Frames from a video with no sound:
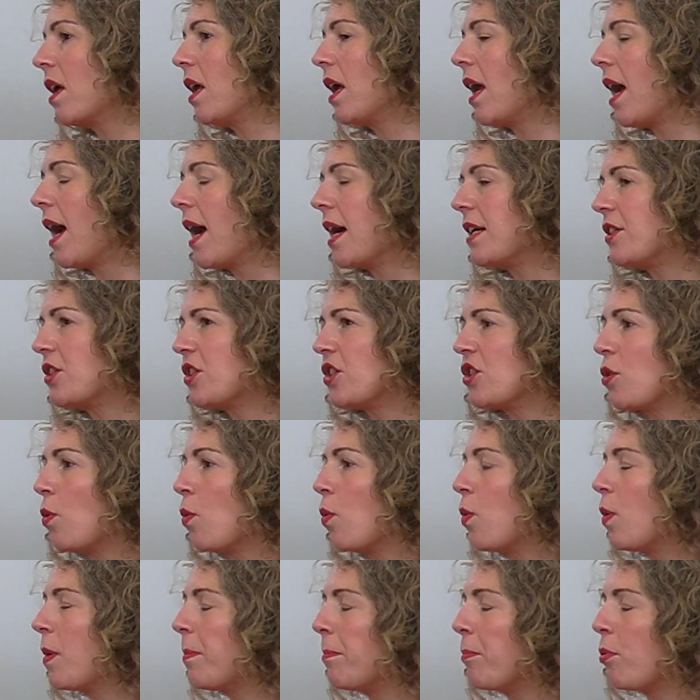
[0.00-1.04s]
Yeah,
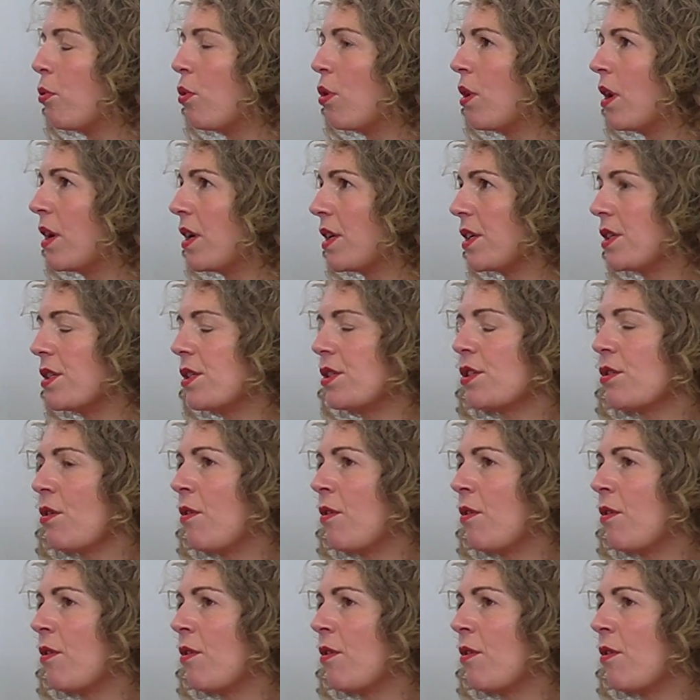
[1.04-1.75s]
so important.